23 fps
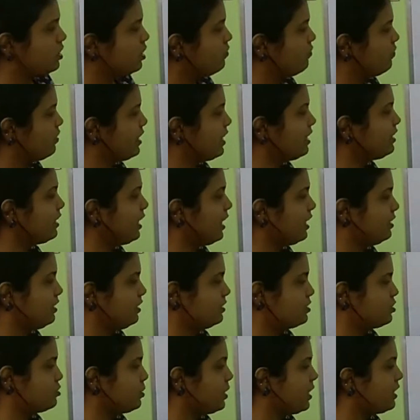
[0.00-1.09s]
We get 18.
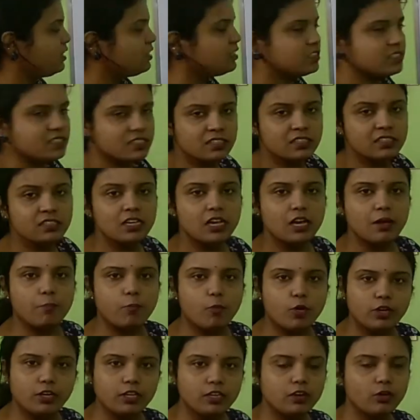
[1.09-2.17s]
So 18 is the
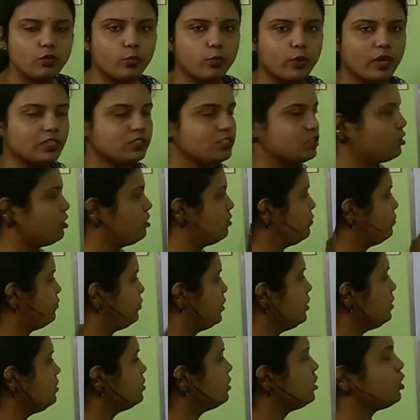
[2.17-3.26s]
molecular weight of
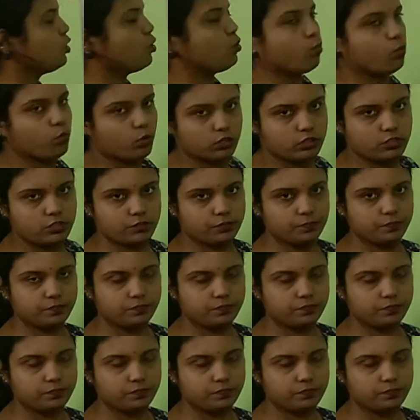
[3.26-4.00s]
the water.